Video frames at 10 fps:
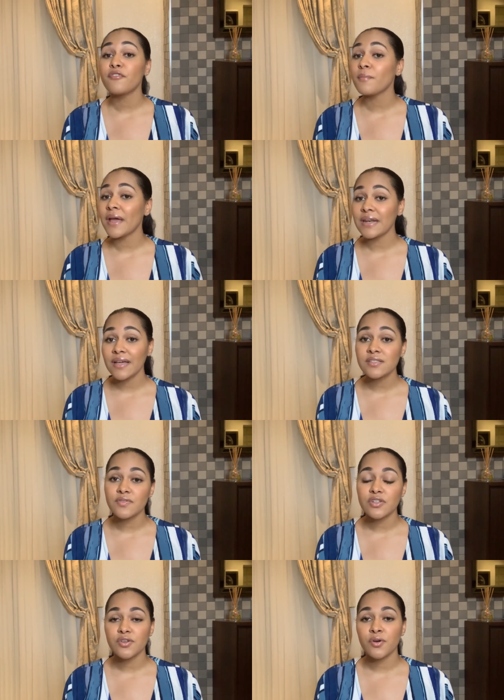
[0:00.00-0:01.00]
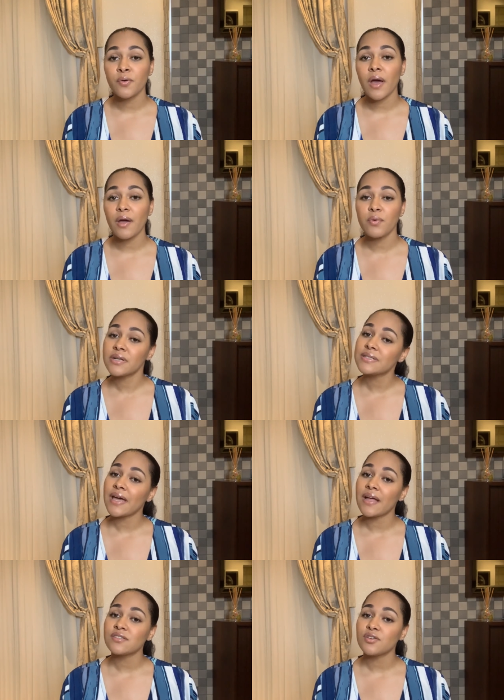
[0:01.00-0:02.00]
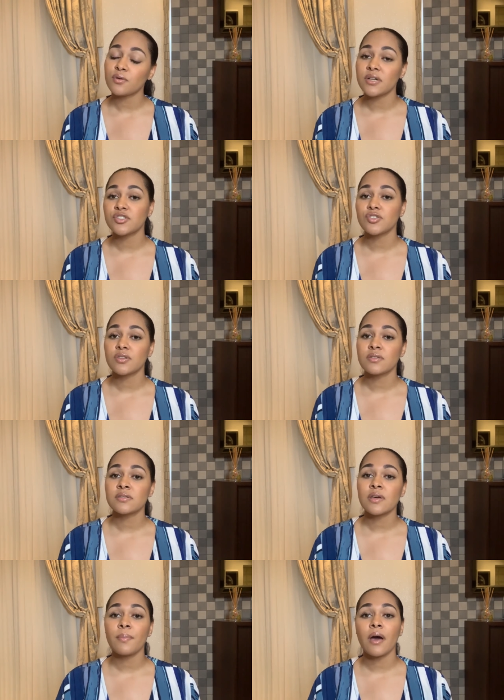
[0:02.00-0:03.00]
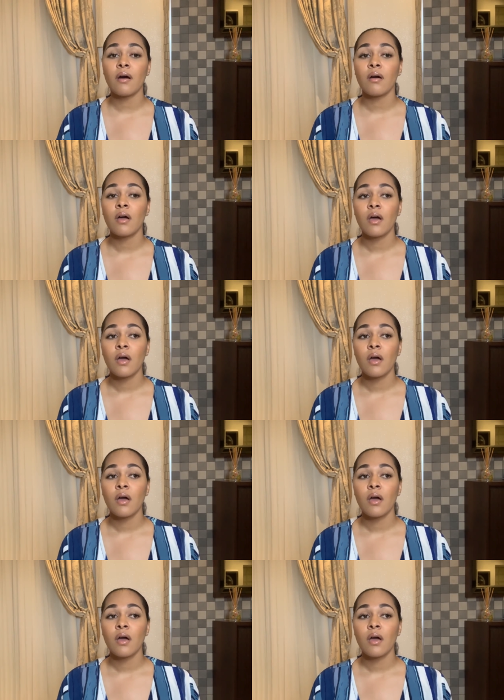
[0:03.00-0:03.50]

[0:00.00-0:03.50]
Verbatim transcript: for my next video i wanted to answer questions about